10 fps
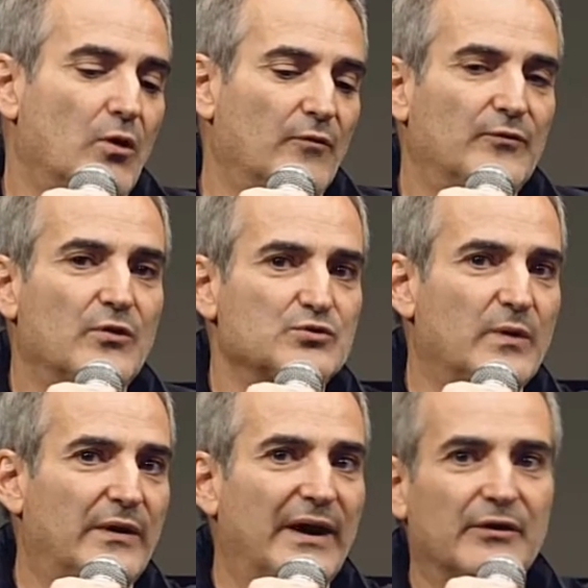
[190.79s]
of course,
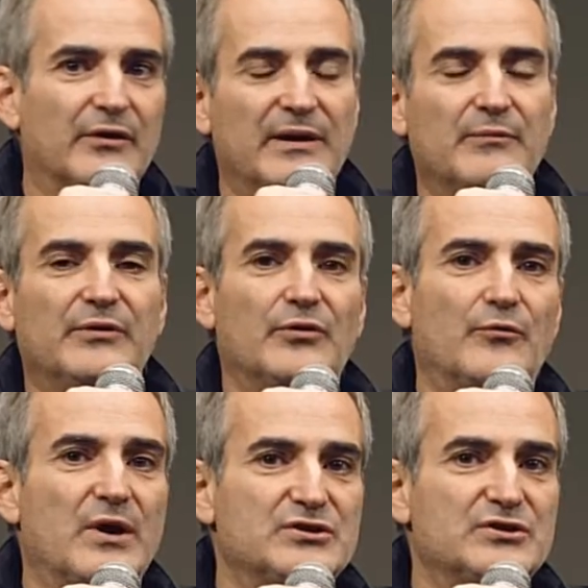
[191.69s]
where I agree with your
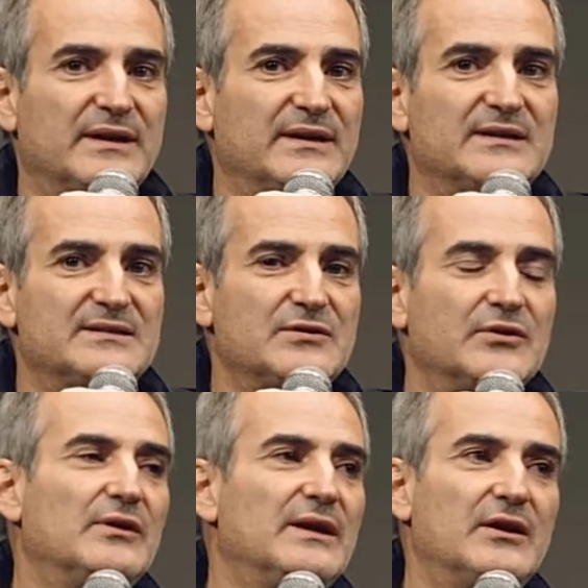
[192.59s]
question, and it
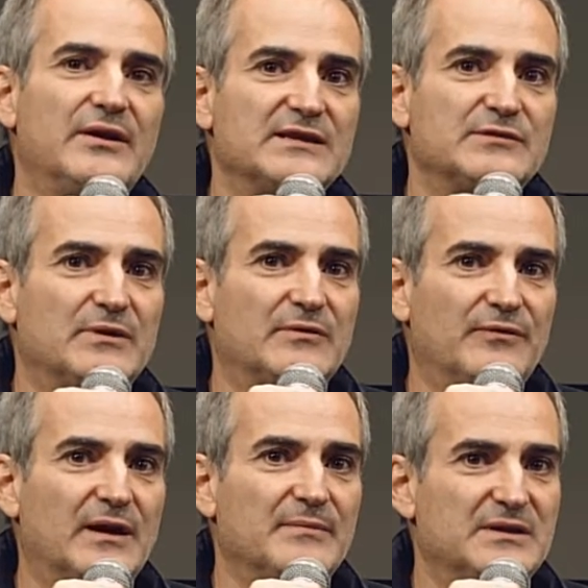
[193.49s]
certainly connects with the
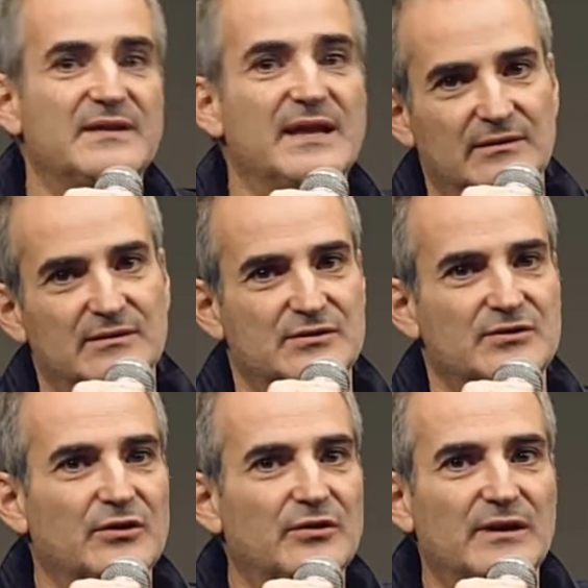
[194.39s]
film, it's that
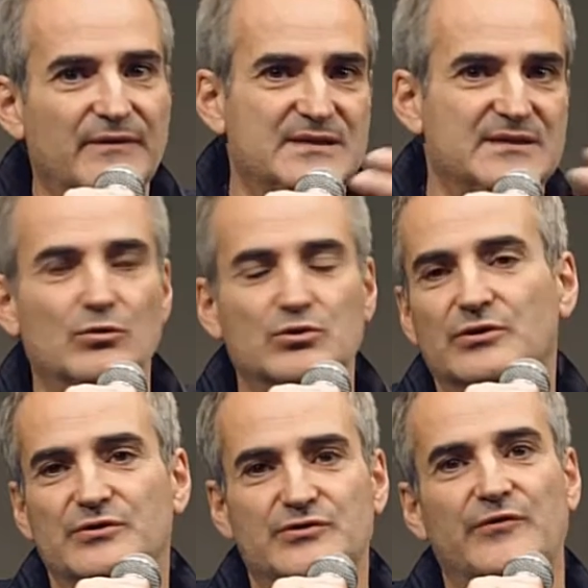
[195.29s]
certainly this notion
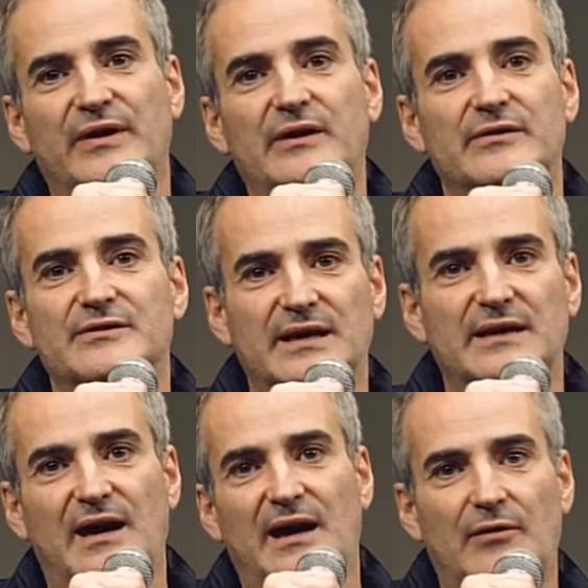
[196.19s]
of surveillance and
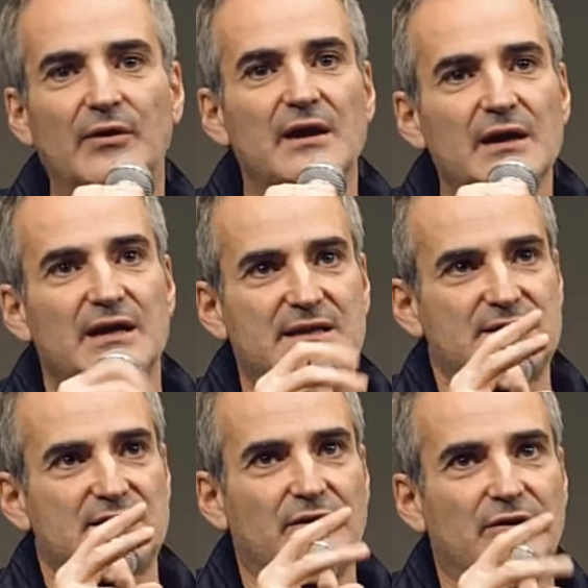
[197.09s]
how
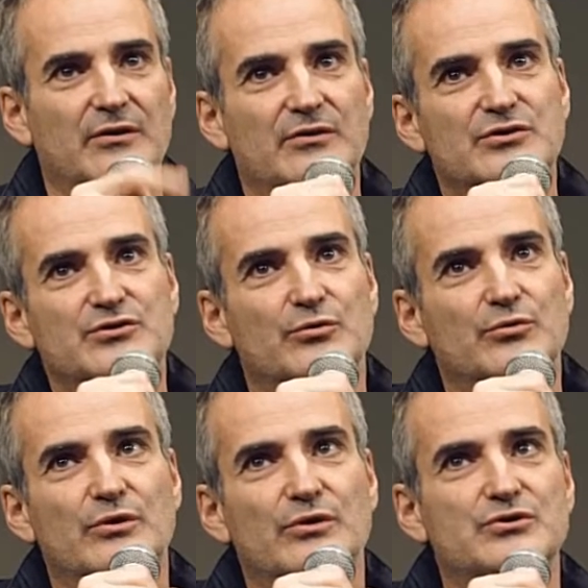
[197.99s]
it's so
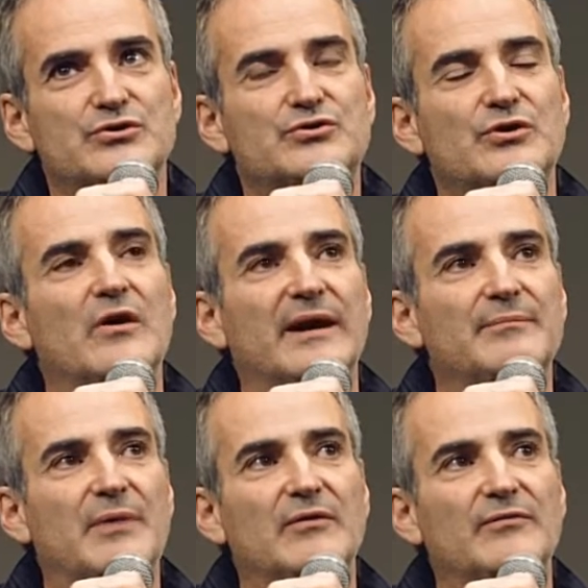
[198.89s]
strong and
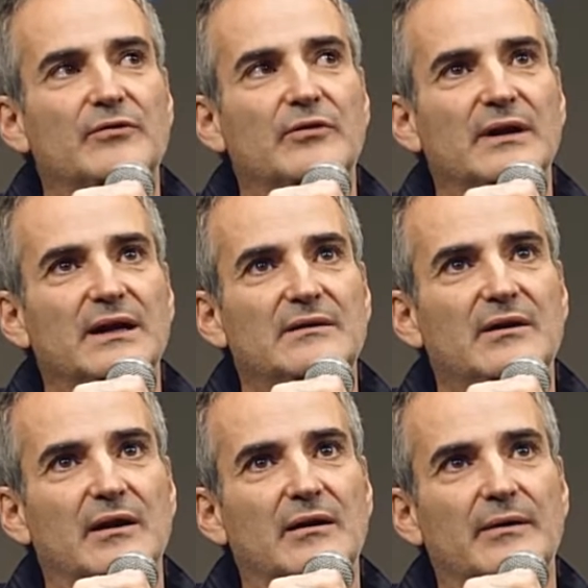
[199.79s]
powerful in